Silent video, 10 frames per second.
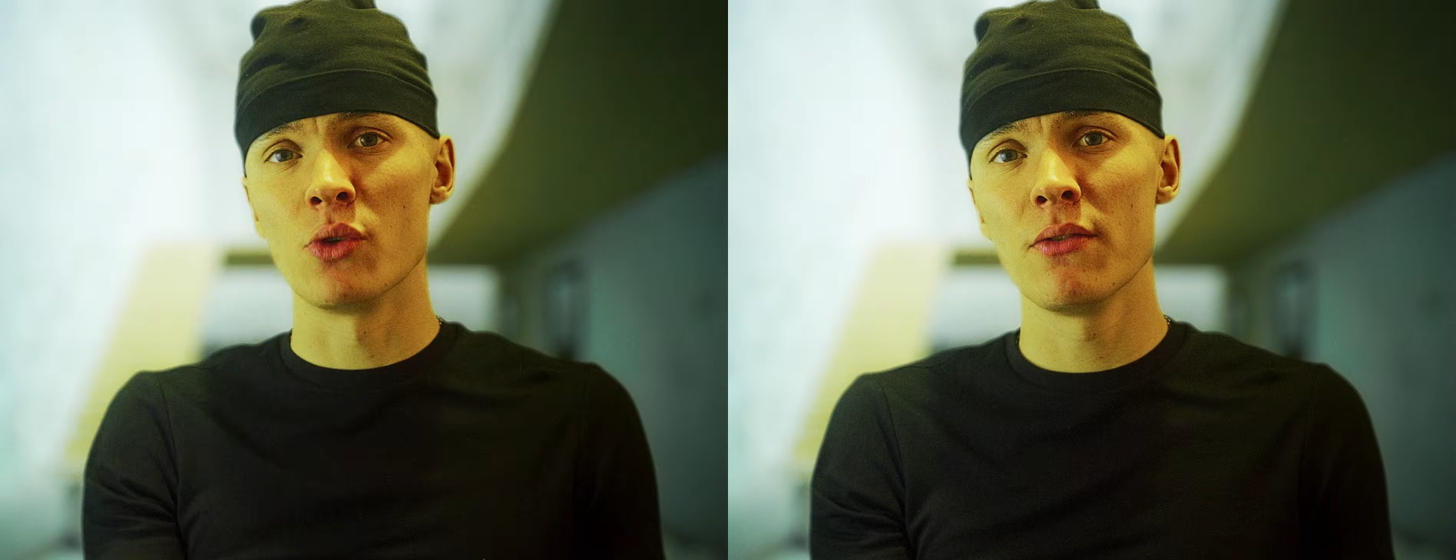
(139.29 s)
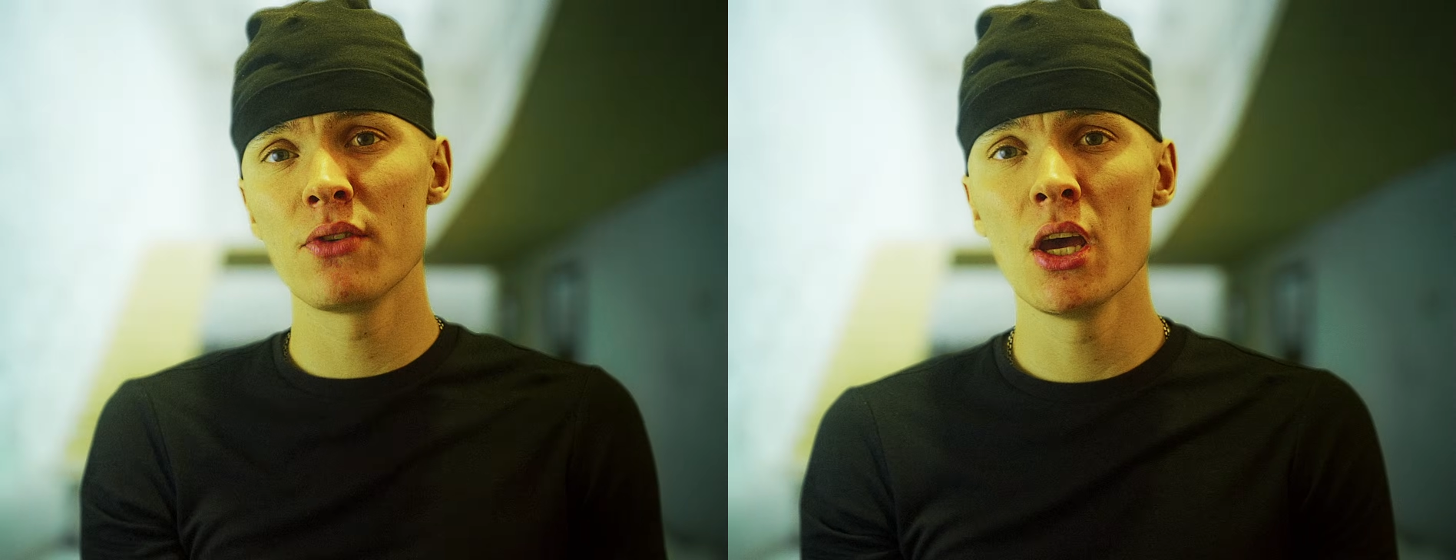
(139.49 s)

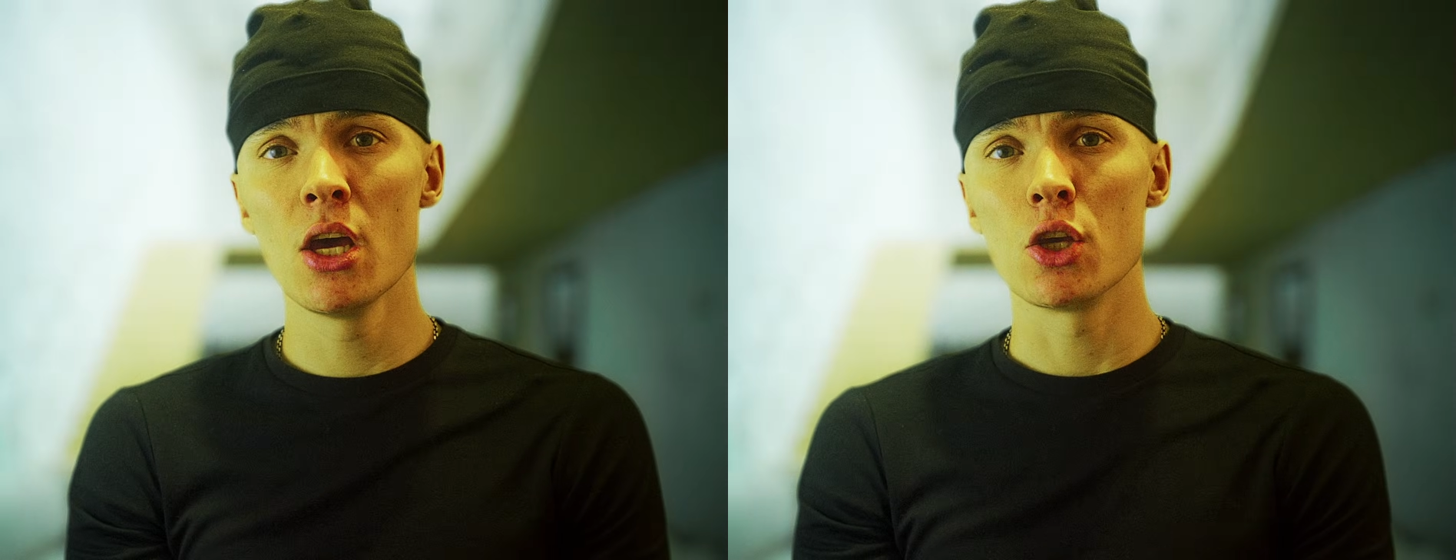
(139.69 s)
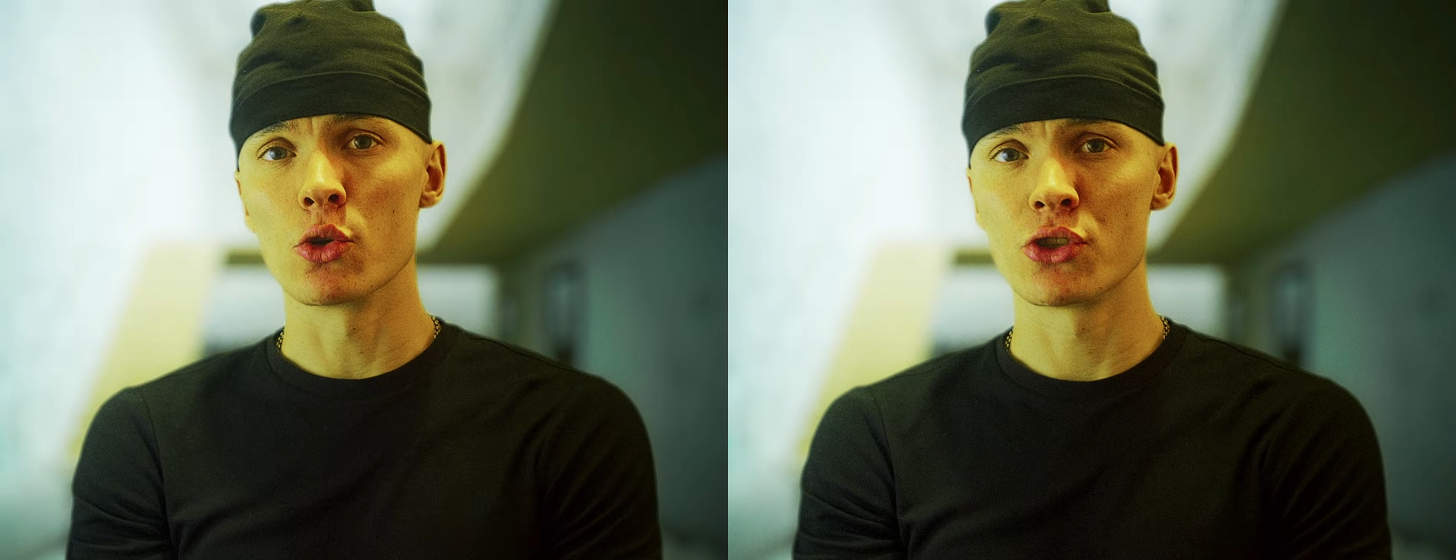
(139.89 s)
drift,
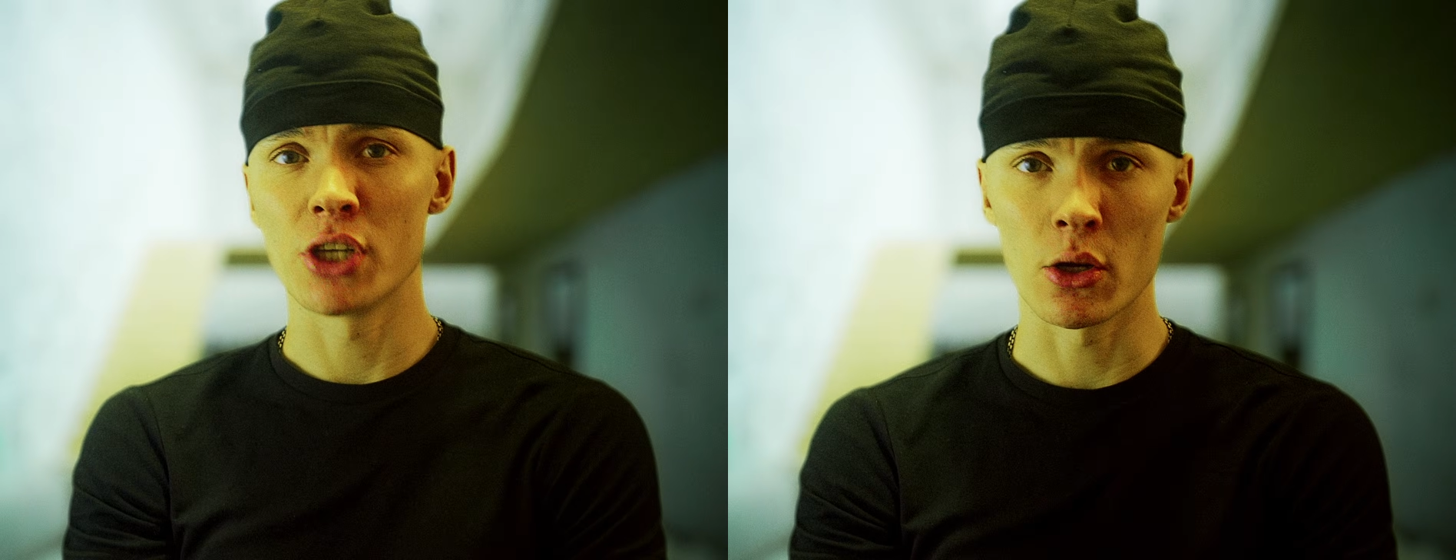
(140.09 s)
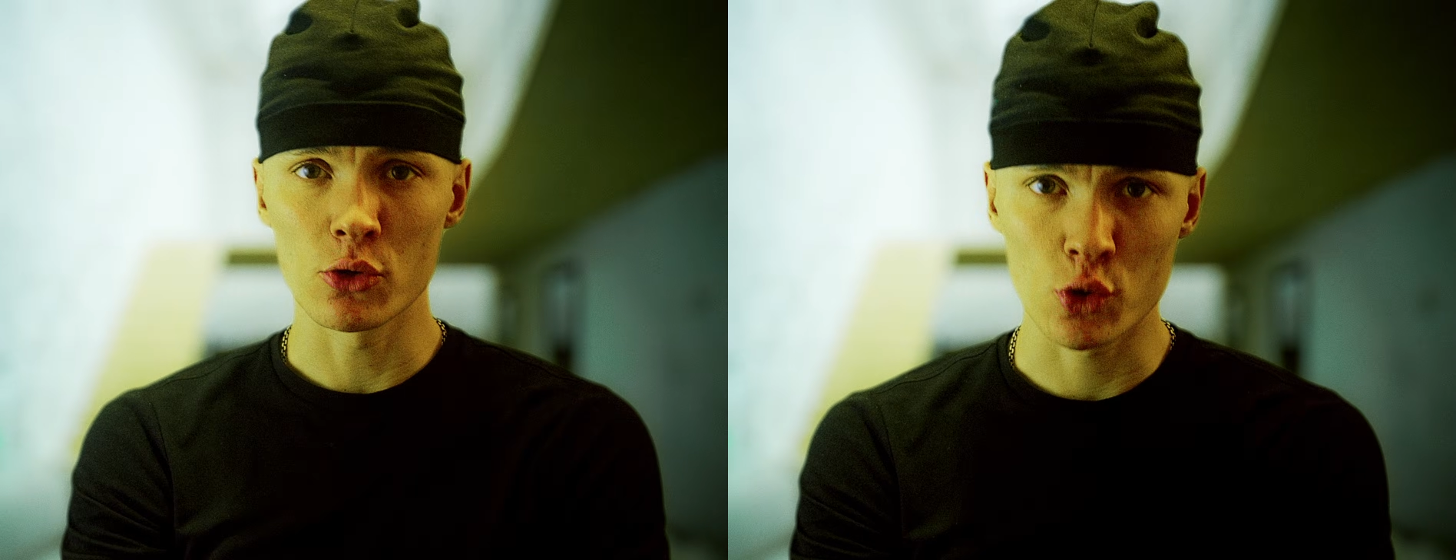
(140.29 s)
your
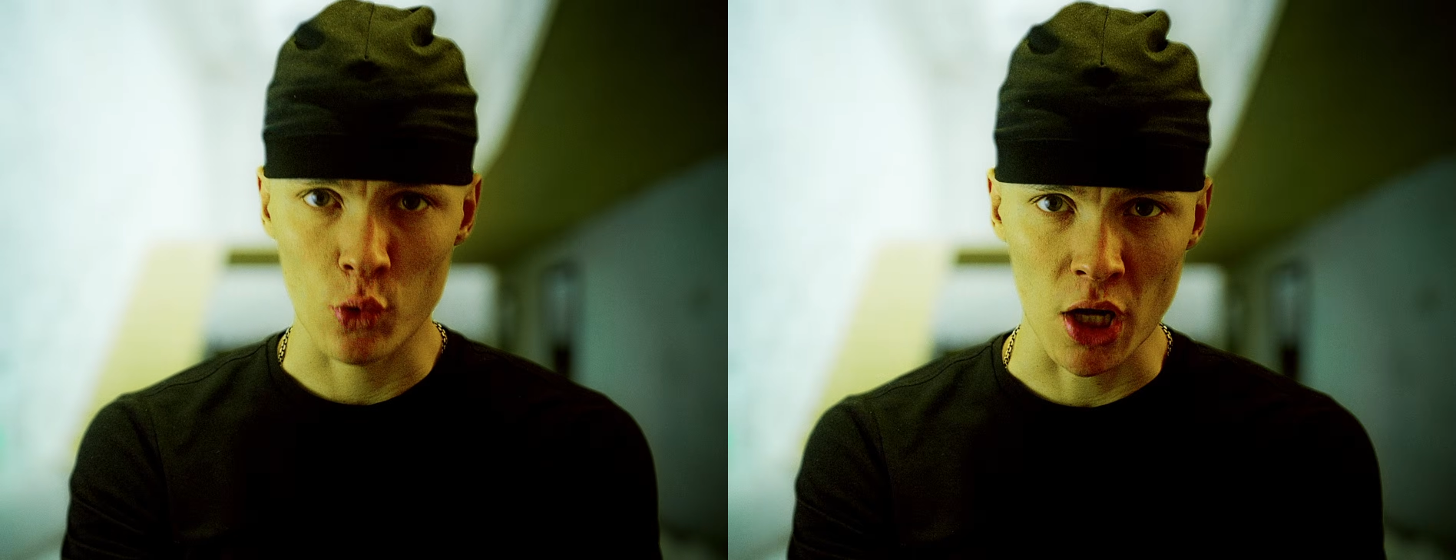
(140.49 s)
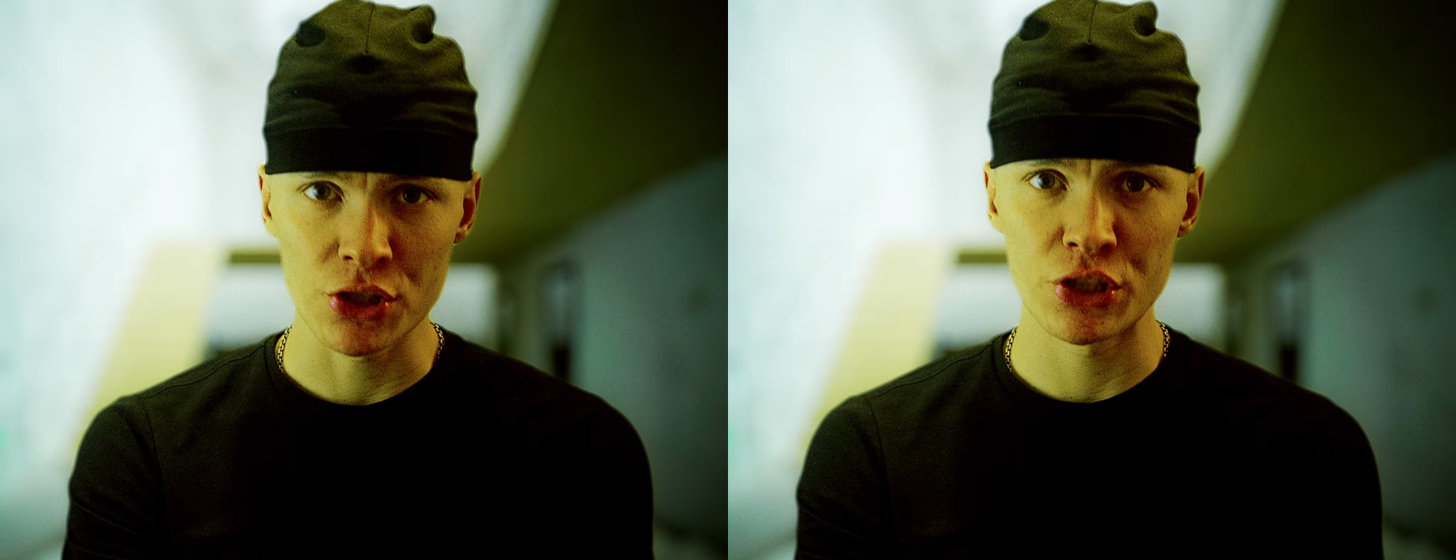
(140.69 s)
shadows
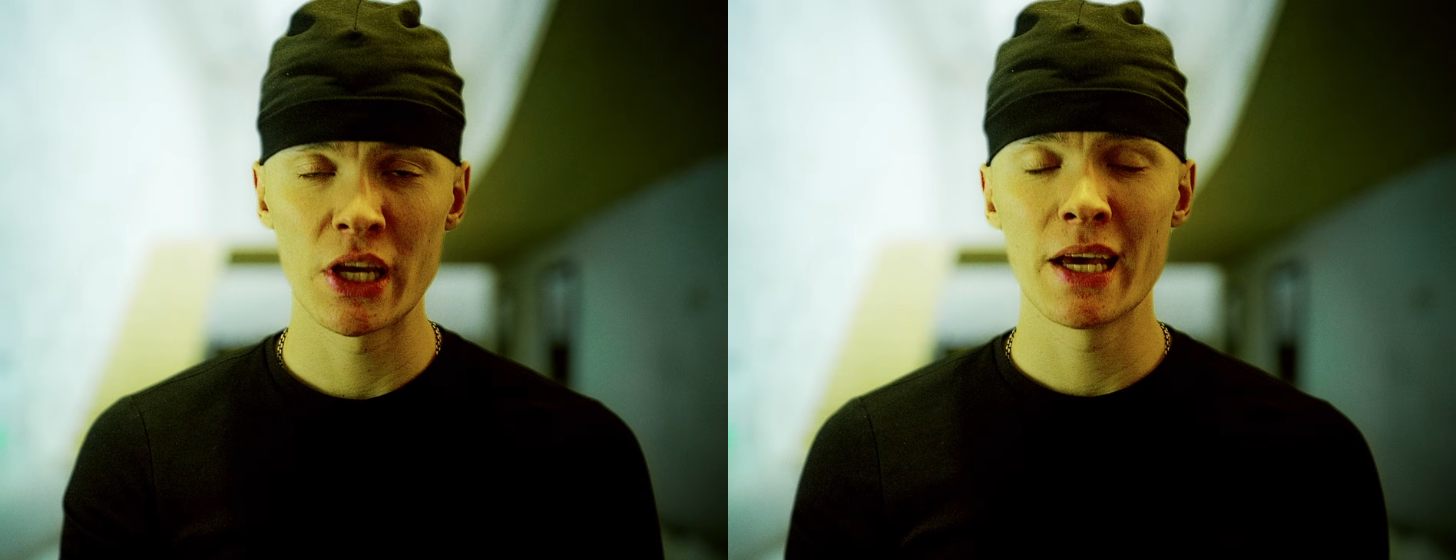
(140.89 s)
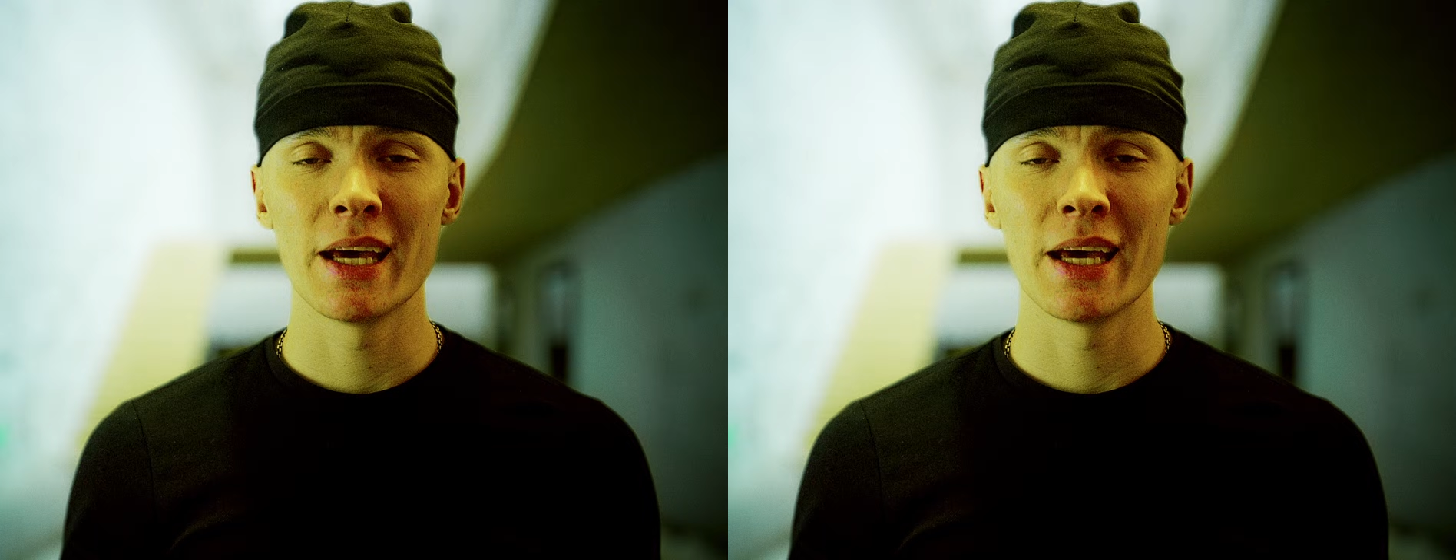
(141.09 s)
crash,